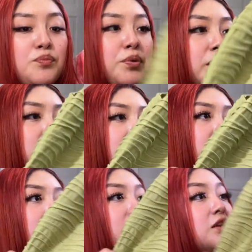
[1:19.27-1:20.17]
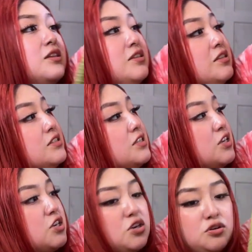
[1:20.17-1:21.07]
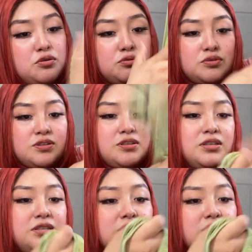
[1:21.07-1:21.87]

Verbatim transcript: but this is cute. This